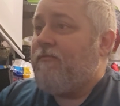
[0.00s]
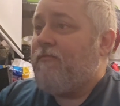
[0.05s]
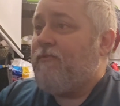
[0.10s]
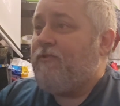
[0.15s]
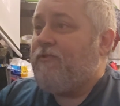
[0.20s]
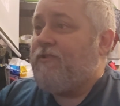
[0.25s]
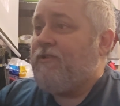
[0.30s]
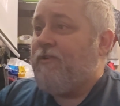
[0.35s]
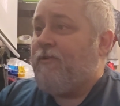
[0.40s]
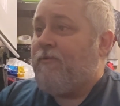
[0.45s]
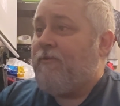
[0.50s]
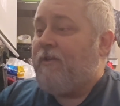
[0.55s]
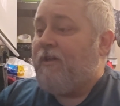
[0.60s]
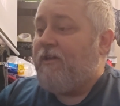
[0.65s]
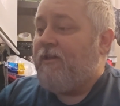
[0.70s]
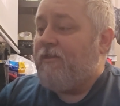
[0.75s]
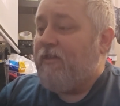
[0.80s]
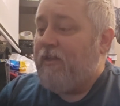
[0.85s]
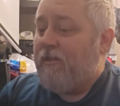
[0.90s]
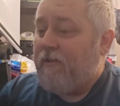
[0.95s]
what's going
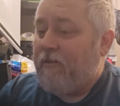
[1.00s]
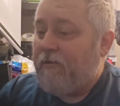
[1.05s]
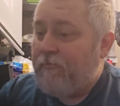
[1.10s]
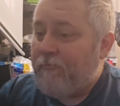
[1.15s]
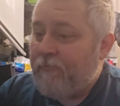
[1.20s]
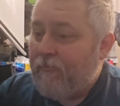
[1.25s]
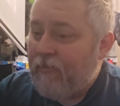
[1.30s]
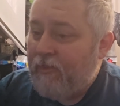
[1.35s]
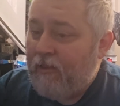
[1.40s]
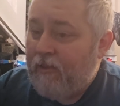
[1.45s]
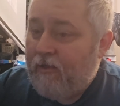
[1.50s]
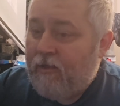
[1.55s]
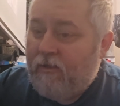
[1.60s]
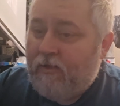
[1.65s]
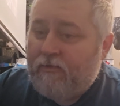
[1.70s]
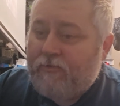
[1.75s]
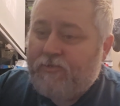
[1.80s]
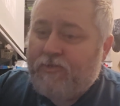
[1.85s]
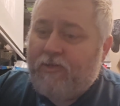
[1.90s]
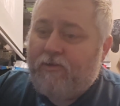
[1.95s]
on there.
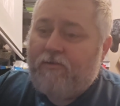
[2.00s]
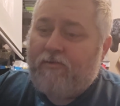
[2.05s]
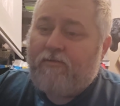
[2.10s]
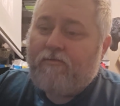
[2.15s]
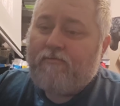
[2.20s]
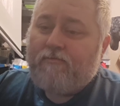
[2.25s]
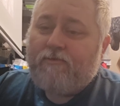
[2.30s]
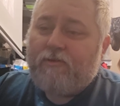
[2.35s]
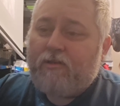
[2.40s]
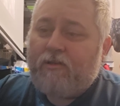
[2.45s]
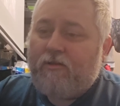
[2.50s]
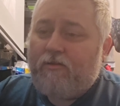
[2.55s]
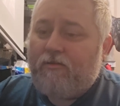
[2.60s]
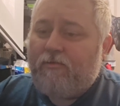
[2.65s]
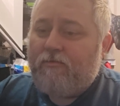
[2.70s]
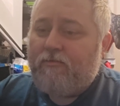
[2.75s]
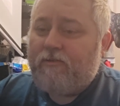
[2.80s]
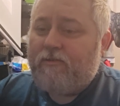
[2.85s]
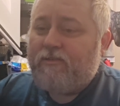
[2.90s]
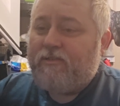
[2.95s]
So, you
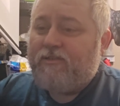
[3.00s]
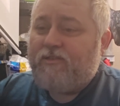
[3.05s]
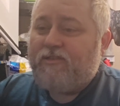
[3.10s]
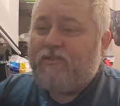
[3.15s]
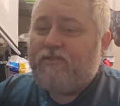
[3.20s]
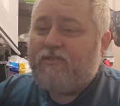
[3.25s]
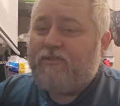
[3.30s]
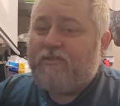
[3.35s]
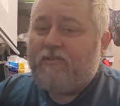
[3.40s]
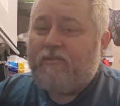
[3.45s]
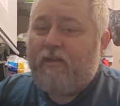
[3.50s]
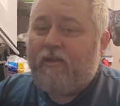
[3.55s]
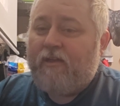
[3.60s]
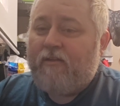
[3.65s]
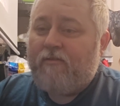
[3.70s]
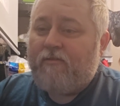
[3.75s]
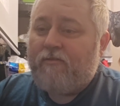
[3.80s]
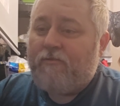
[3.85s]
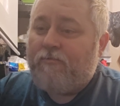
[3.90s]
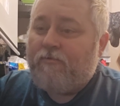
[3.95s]
know, it's just, I
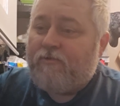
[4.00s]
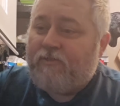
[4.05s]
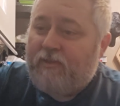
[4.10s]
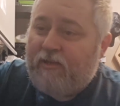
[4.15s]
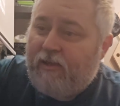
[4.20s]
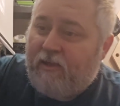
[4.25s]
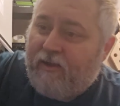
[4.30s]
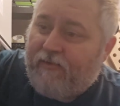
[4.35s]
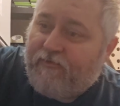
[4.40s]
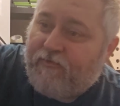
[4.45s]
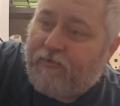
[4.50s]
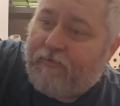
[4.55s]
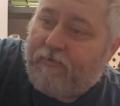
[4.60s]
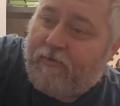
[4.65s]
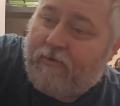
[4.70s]
don't know, one thing after